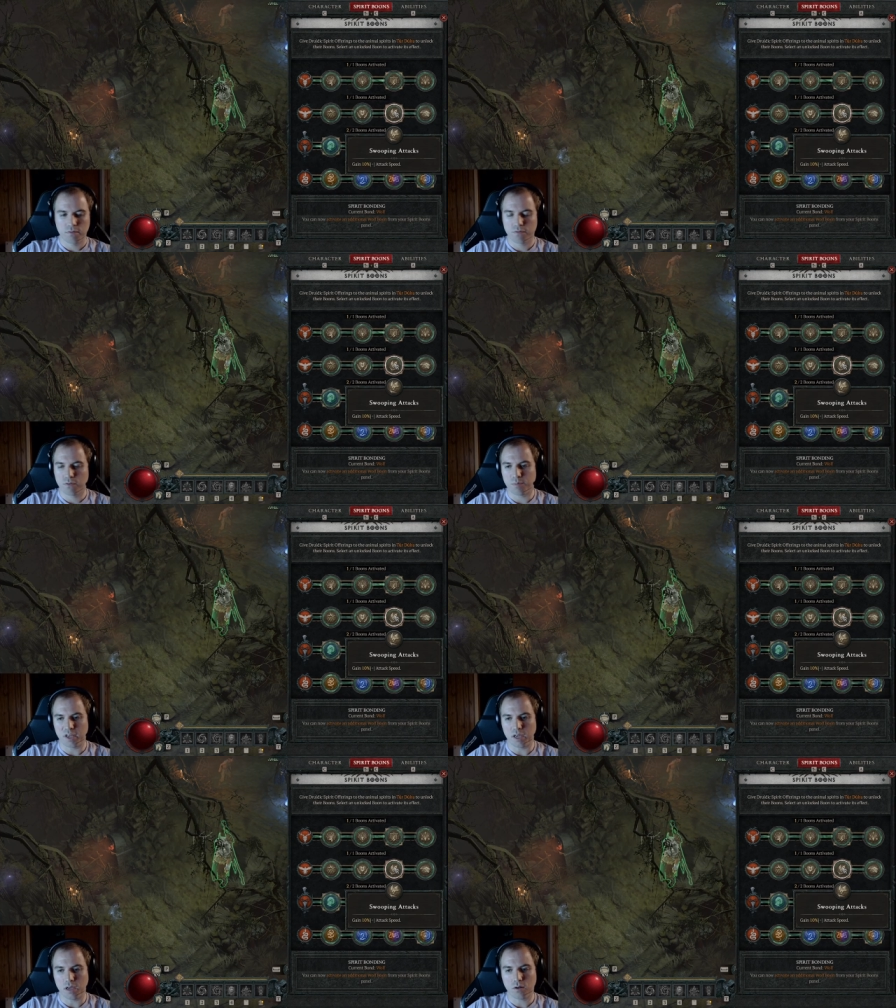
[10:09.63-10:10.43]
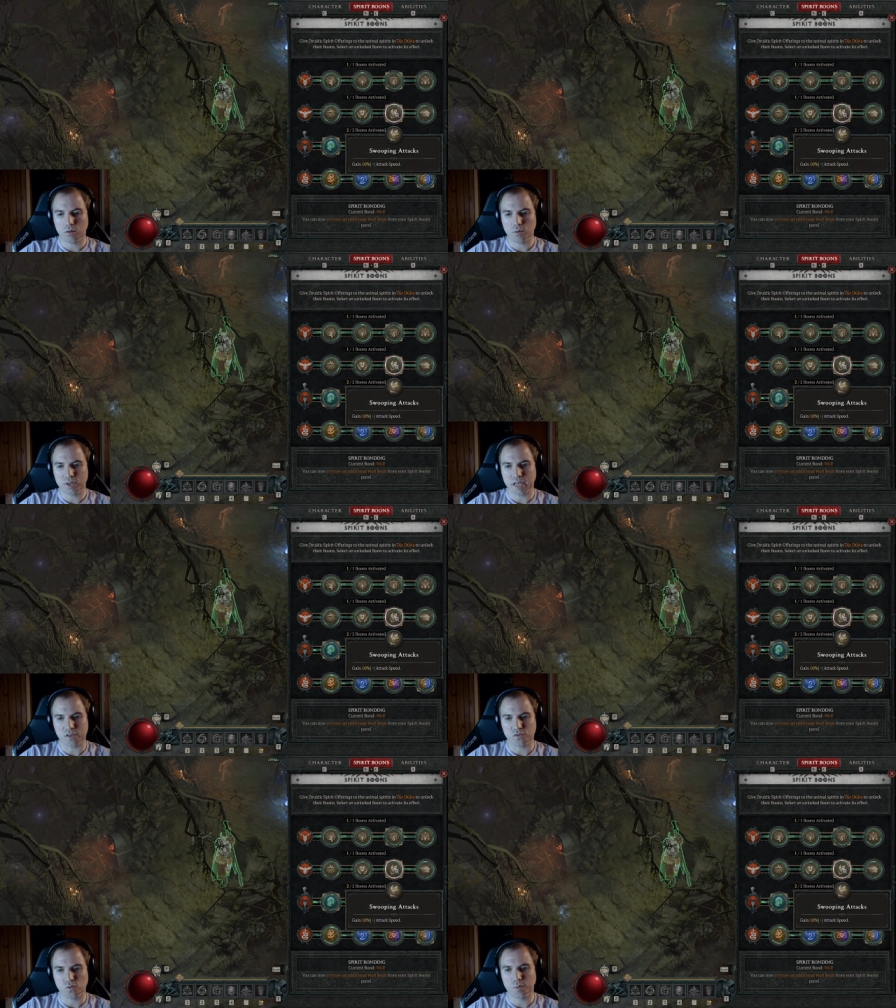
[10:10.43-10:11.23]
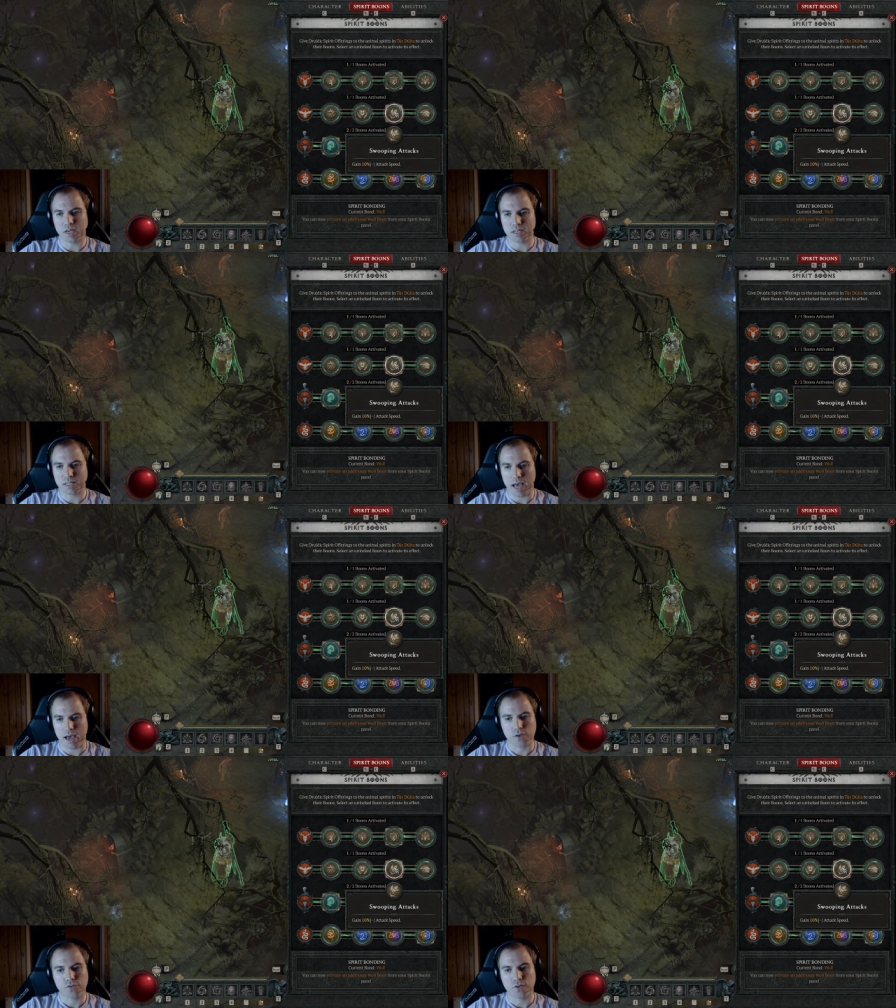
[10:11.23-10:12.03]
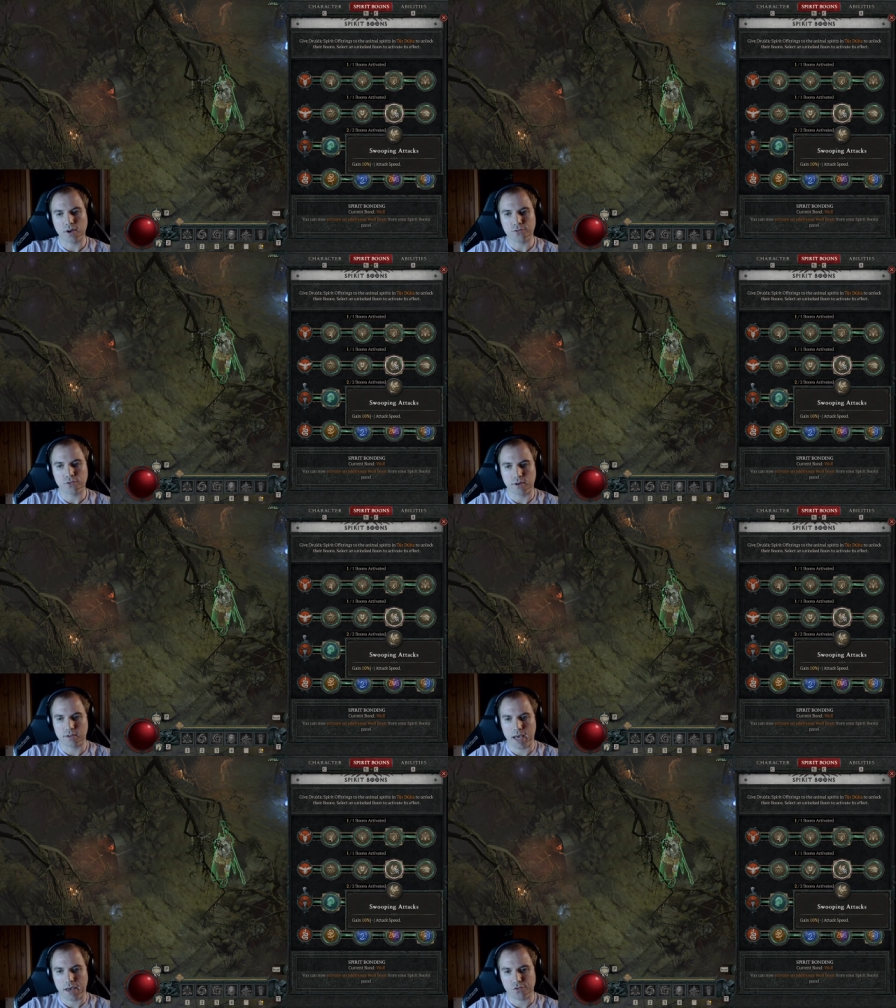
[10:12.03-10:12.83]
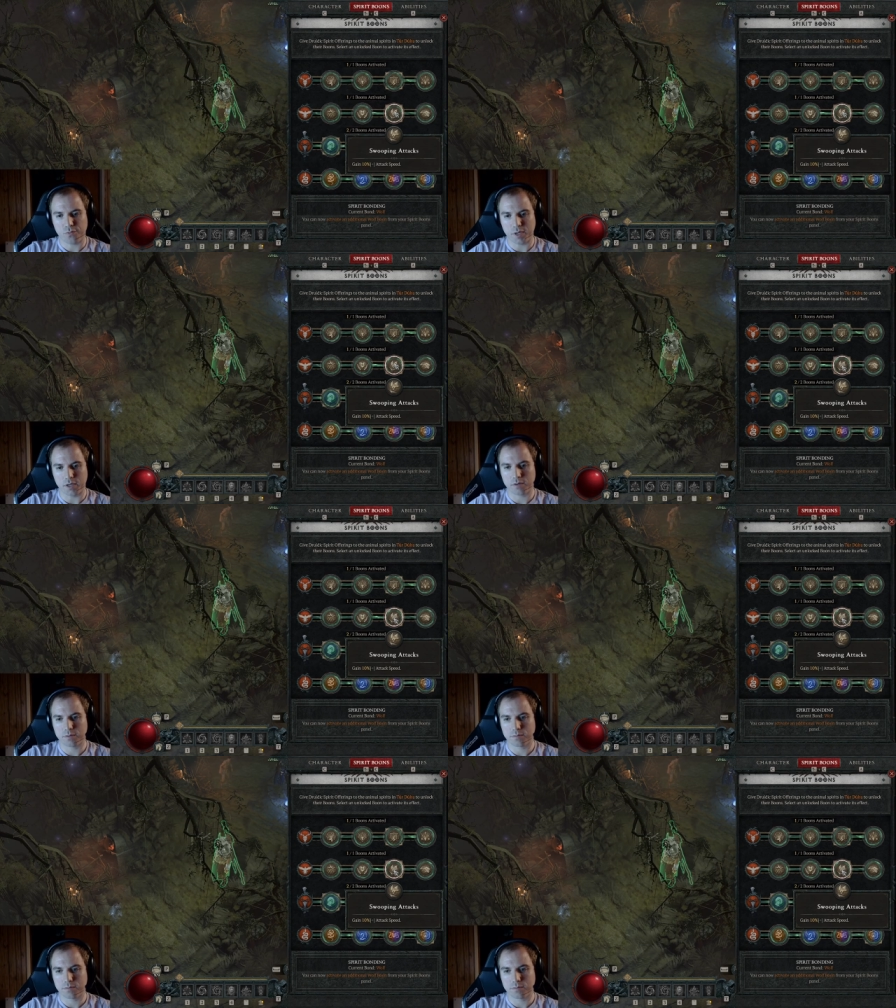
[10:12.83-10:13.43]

From the eagle, we take swooping attacks for extra attack speed.